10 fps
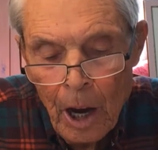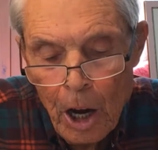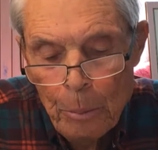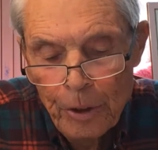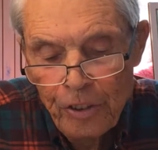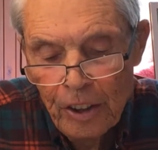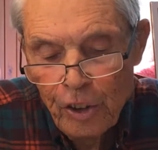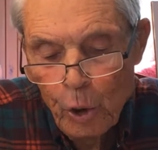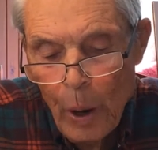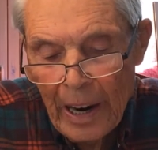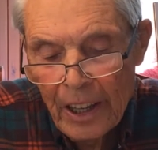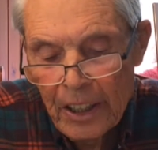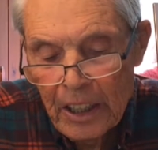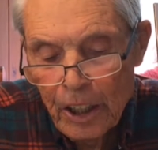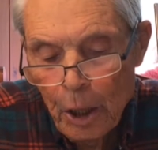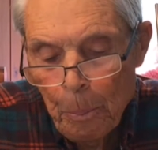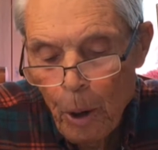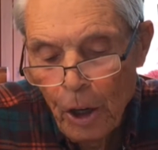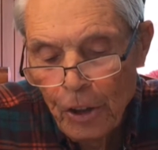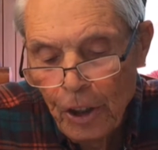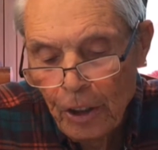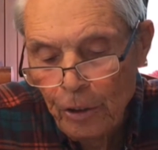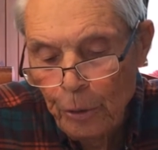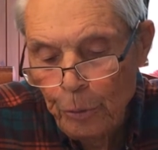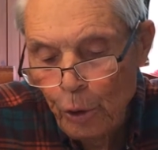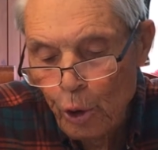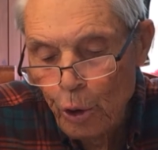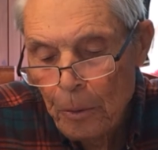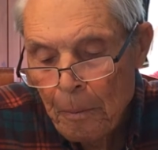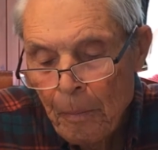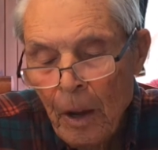Homosexuality and the Politics of Truth,